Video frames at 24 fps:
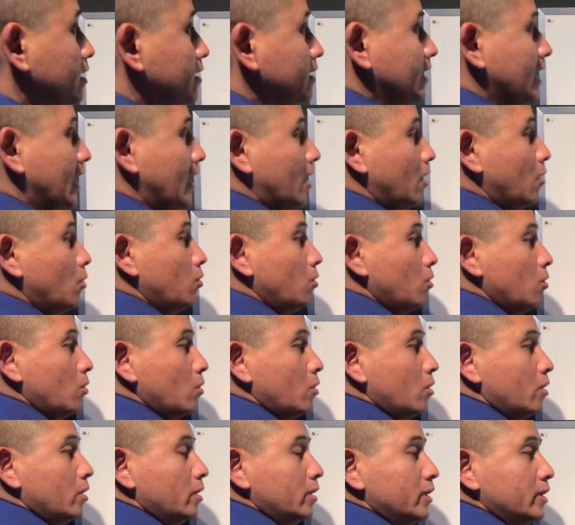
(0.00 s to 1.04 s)
Now,
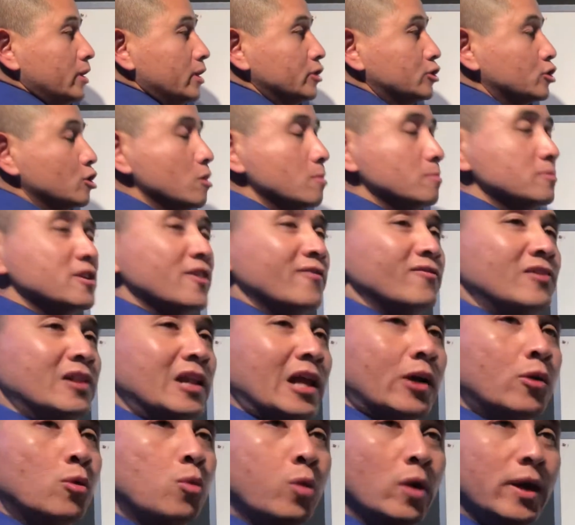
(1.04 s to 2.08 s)
in terms of
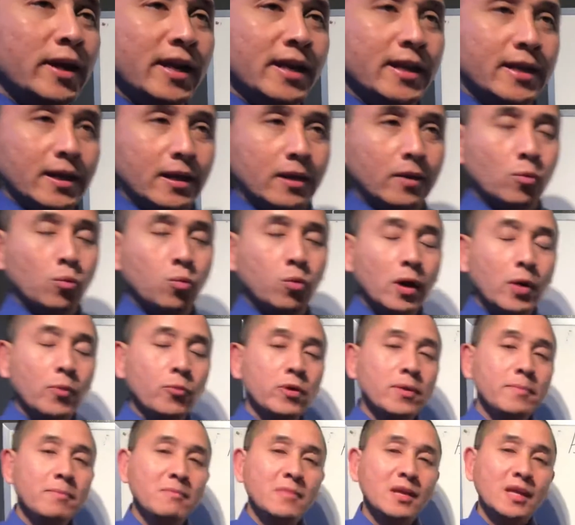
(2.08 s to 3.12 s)
liquidity, what
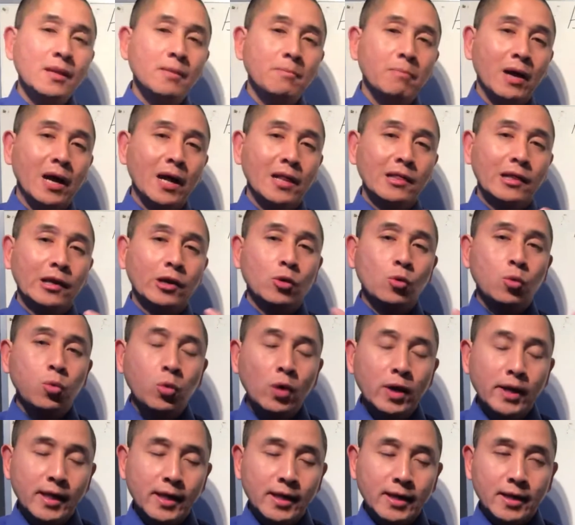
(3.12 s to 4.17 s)
we mean by
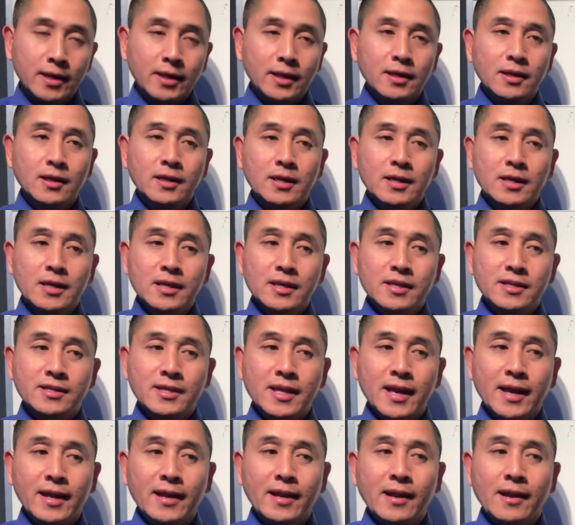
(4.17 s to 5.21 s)
liquidity is
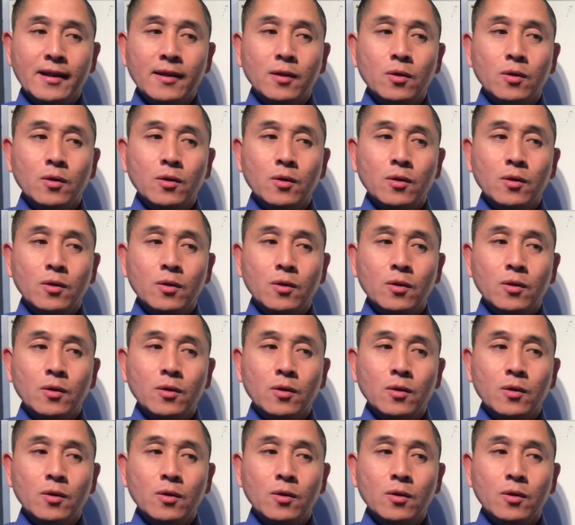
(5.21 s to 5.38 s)
that